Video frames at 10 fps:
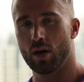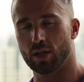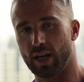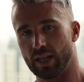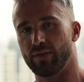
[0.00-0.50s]

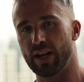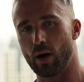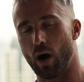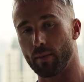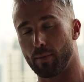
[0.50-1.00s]
So in this
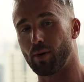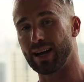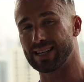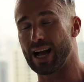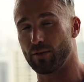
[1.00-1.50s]
video, I'm going to
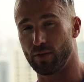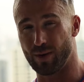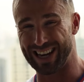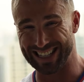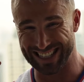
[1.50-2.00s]
break down for
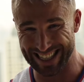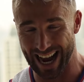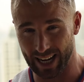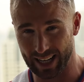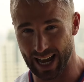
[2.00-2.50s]
you
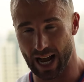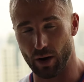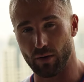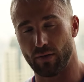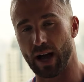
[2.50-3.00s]
exactly
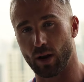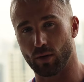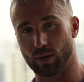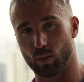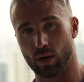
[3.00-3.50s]
how fat
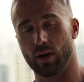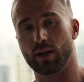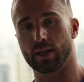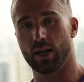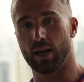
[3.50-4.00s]
loss
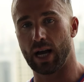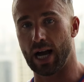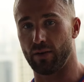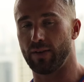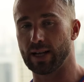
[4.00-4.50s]
works,
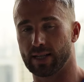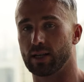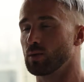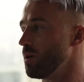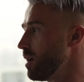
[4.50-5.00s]
how fat
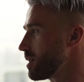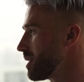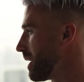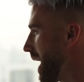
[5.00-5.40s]
cells works, and